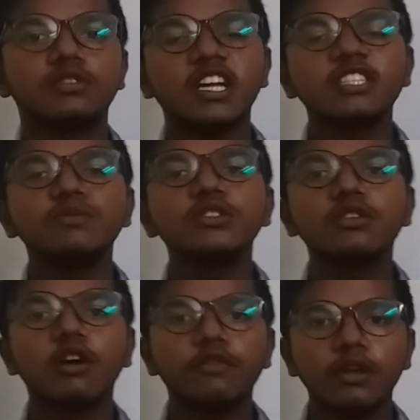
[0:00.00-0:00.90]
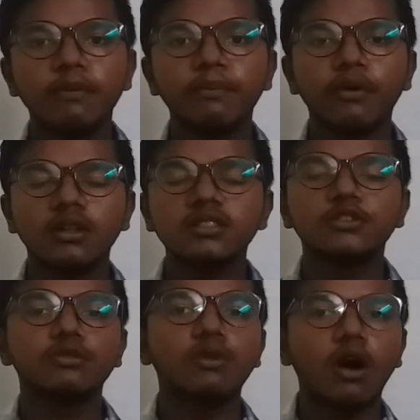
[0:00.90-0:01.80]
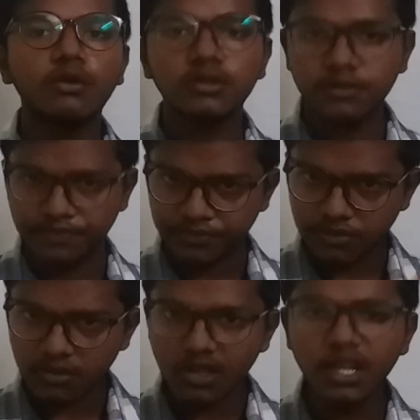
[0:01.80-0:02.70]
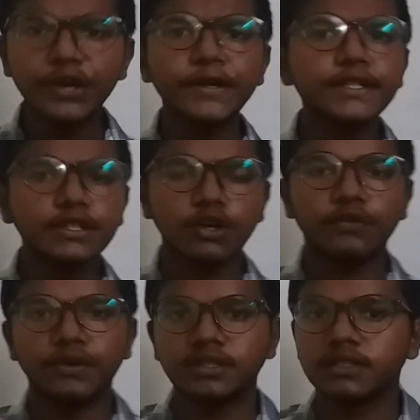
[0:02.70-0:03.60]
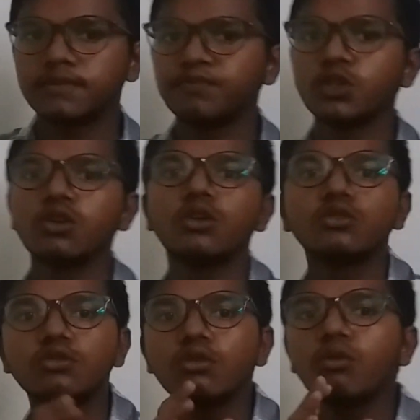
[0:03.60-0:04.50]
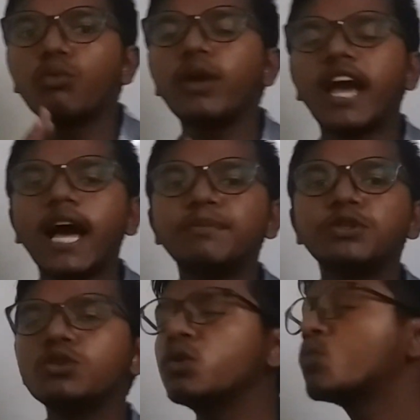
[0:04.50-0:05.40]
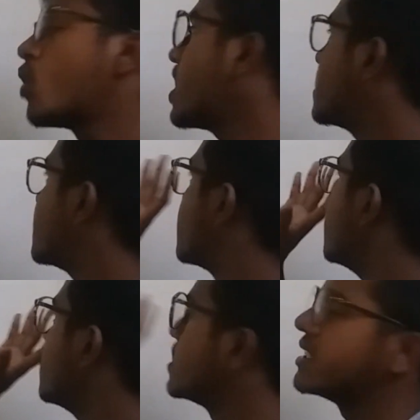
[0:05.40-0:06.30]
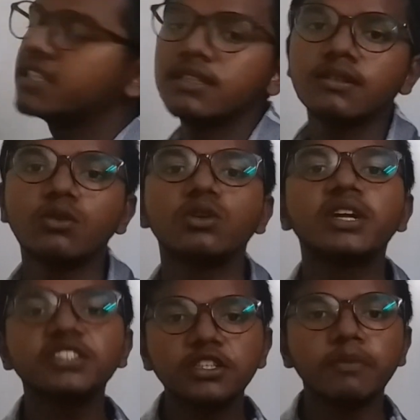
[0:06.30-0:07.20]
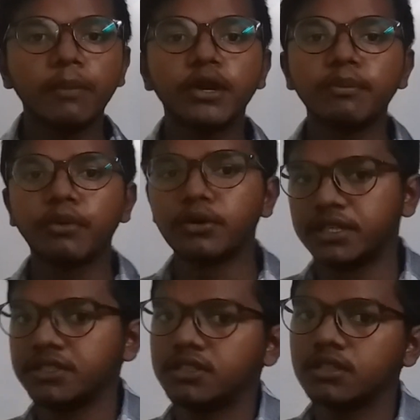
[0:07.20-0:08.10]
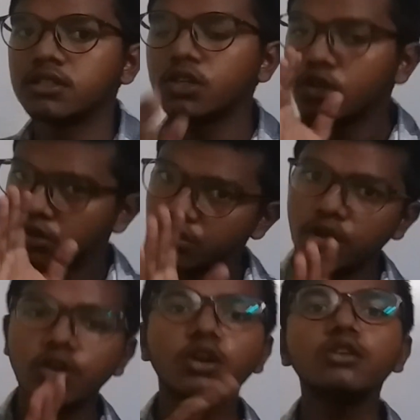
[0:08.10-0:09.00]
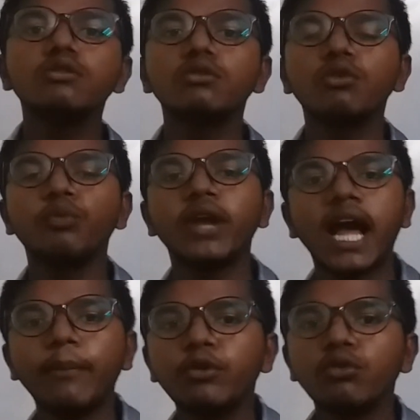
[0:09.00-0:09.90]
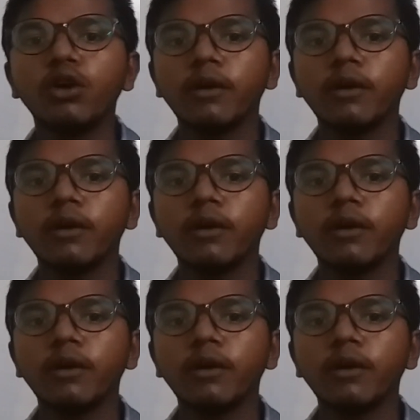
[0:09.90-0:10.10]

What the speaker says: transmission of impulse throughout its surface. So we have to know what is the resting membrane potential. So in order to know, we have to know